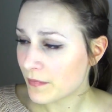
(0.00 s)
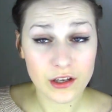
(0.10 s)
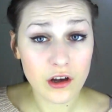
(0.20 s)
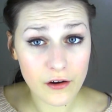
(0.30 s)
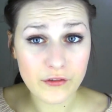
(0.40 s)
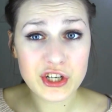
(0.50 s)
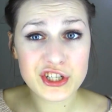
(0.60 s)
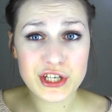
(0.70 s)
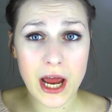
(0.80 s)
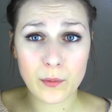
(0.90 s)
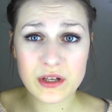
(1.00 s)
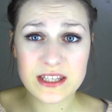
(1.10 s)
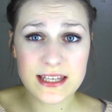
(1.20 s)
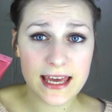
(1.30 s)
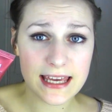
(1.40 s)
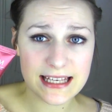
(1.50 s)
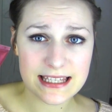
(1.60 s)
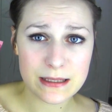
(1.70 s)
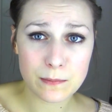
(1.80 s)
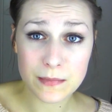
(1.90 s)
The coverage I would say
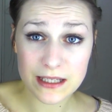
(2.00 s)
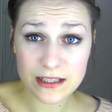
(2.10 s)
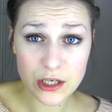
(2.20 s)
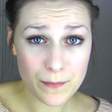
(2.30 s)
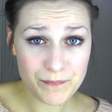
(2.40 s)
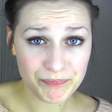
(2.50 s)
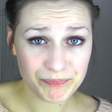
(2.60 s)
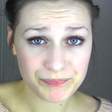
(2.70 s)
is medium.